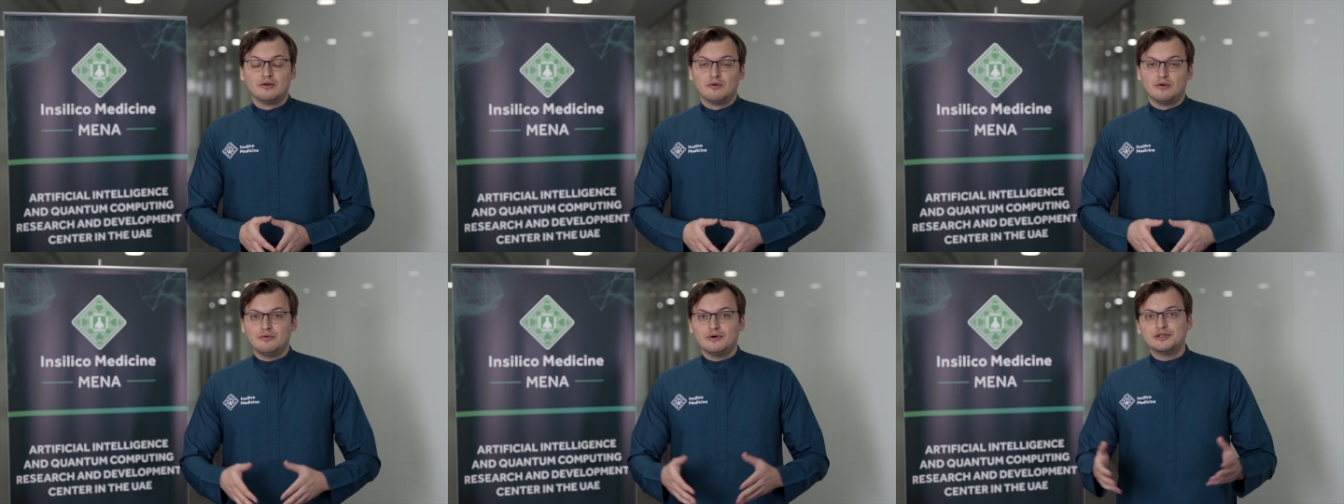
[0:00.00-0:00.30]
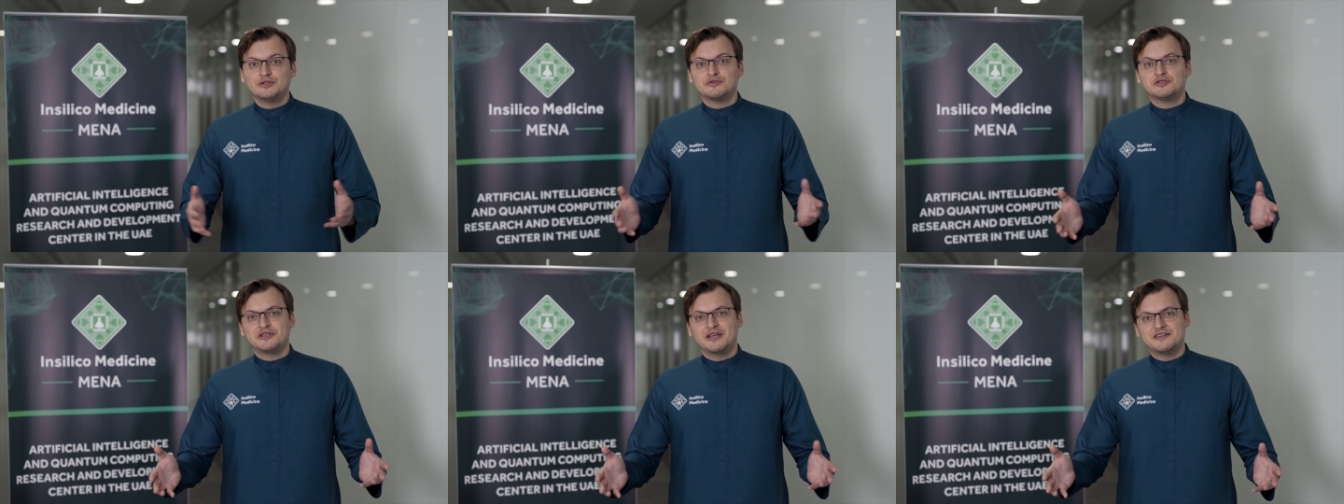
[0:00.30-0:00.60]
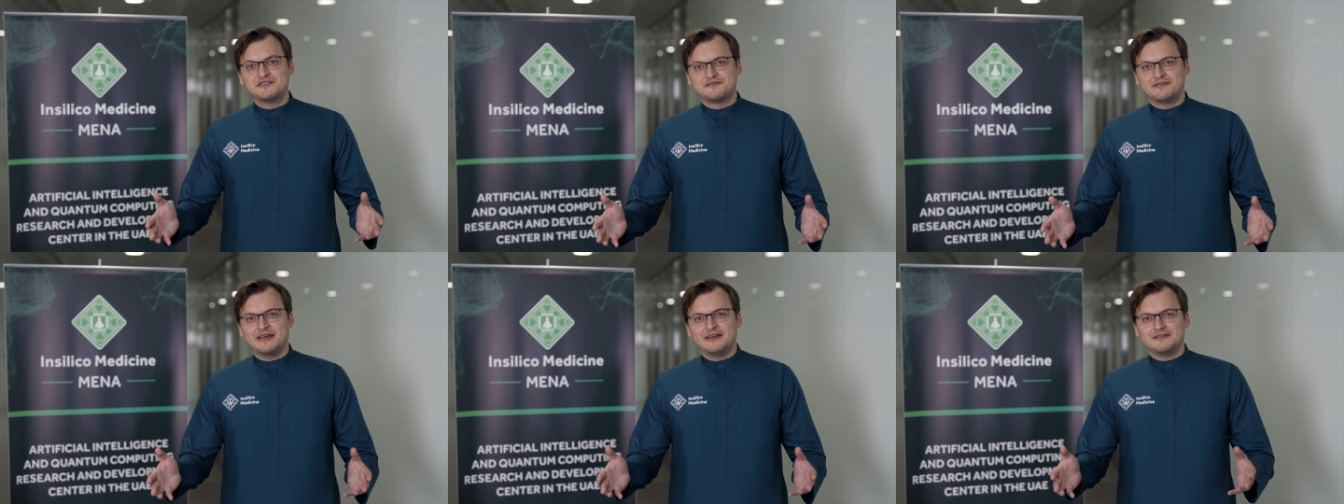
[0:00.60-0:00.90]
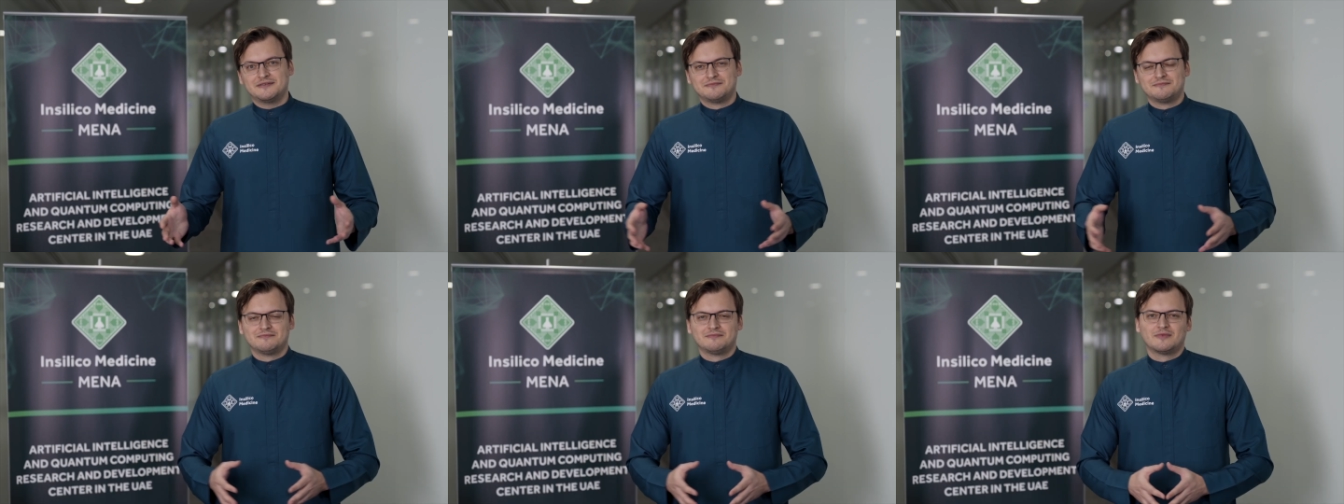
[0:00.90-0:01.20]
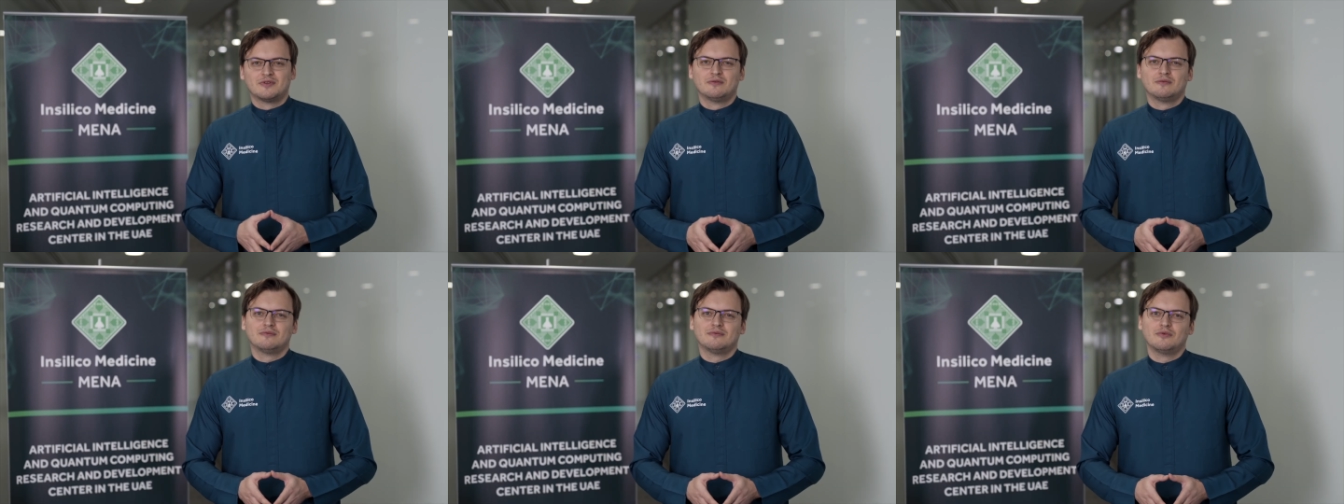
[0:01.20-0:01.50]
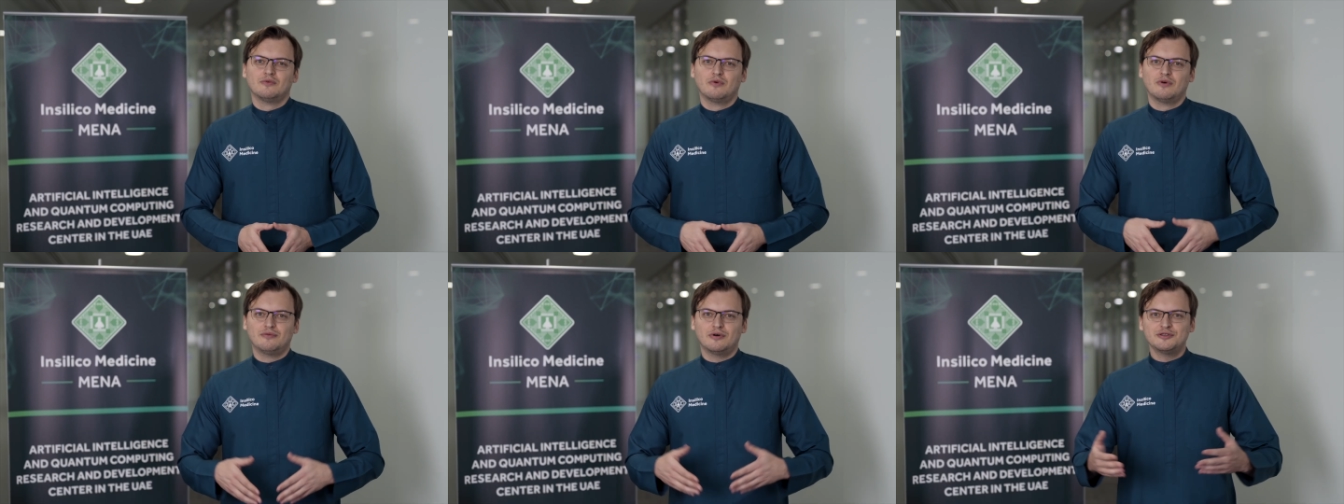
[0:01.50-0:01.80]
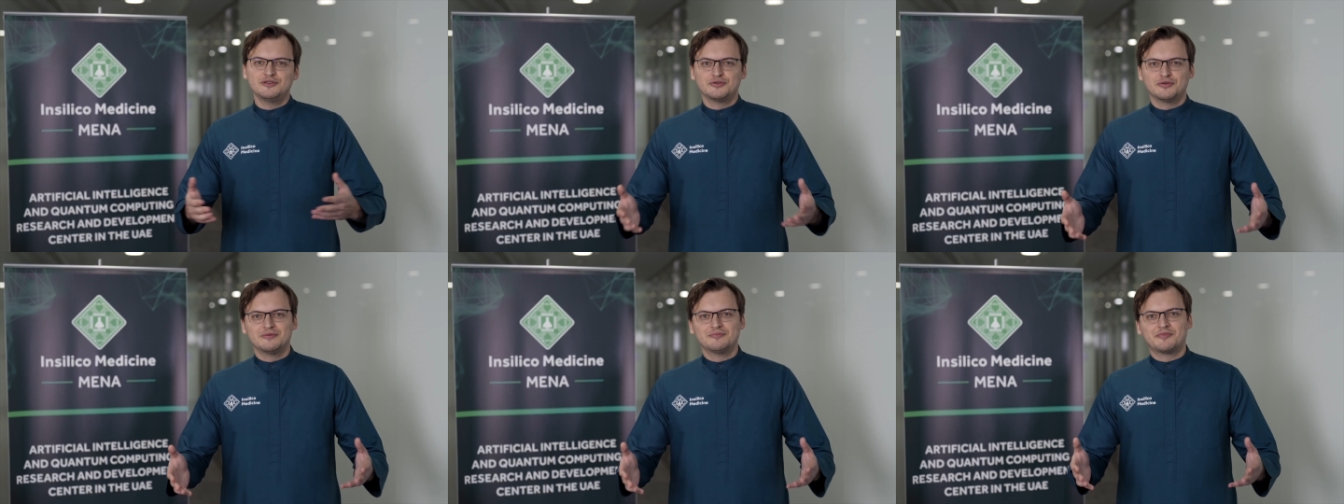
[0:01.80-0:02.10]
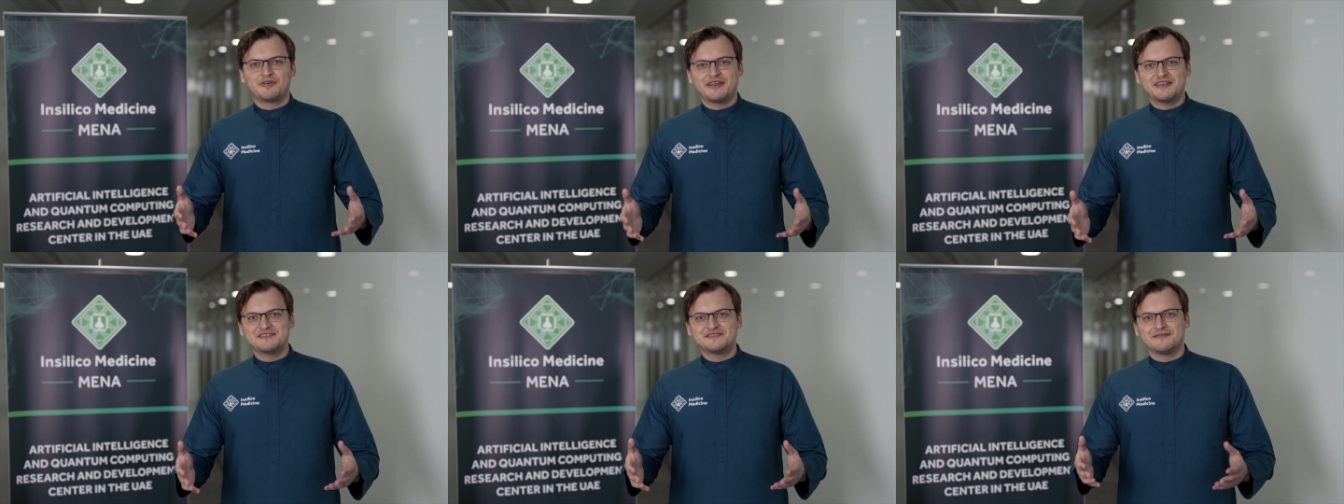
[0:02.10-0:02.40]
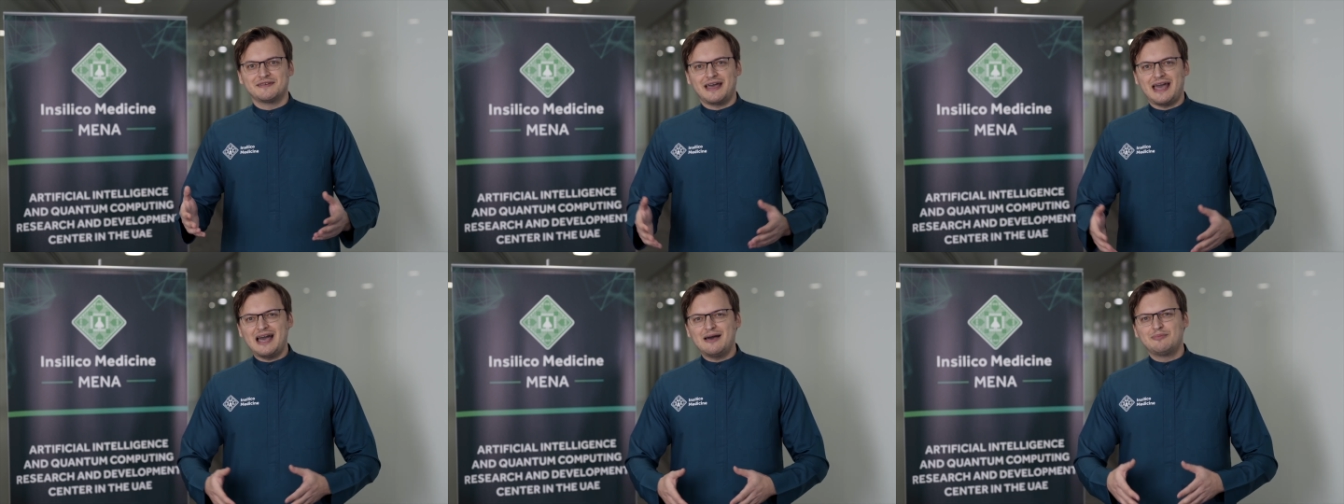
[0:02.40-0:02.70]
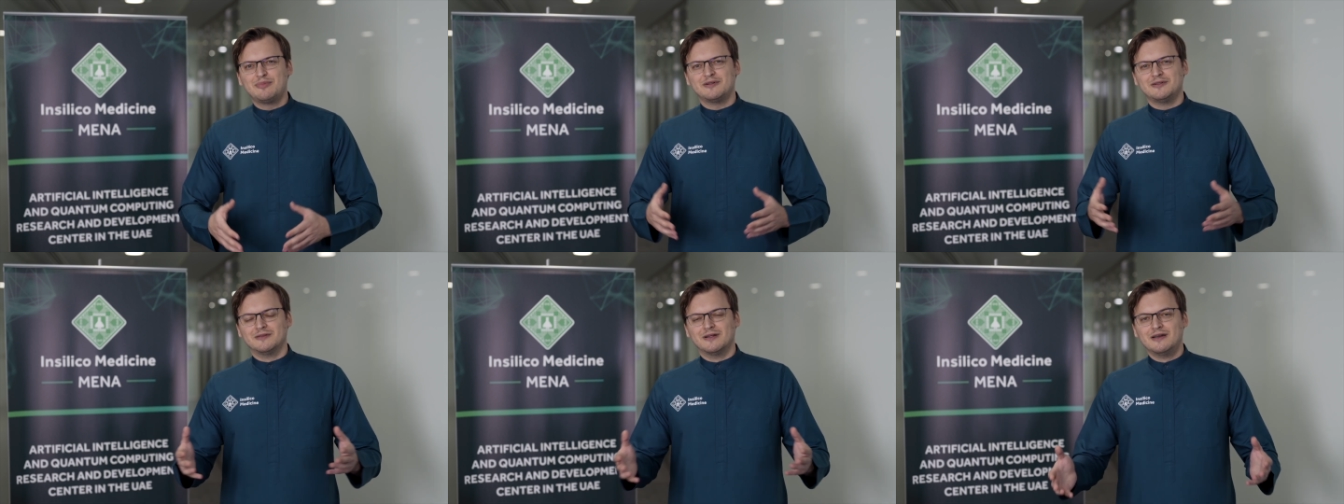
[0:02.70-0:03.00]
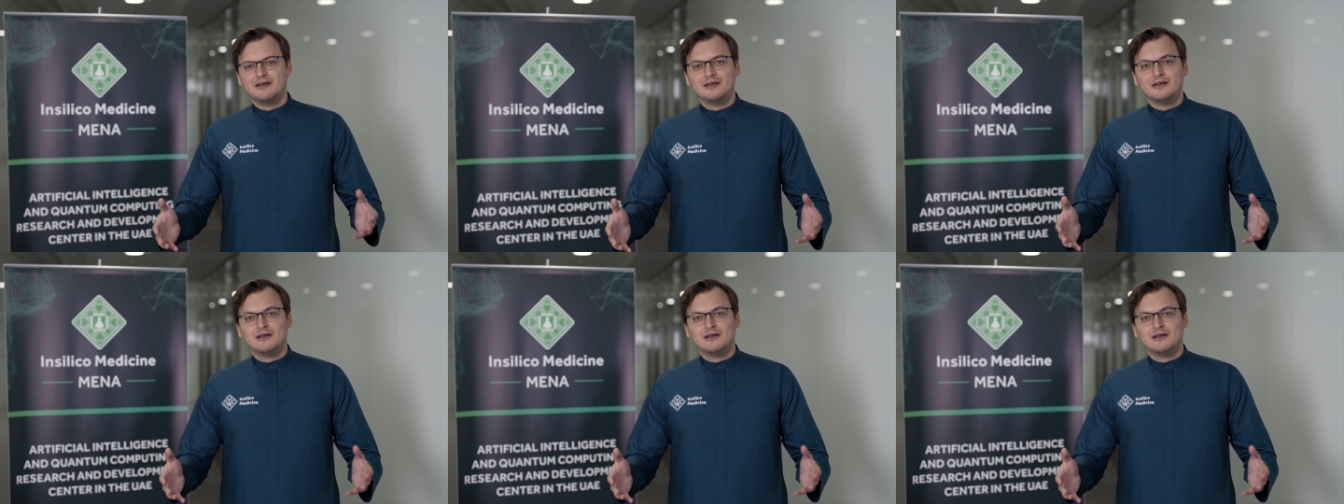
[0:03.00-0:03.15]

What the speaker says: We want to change that. We want to embrace the Apple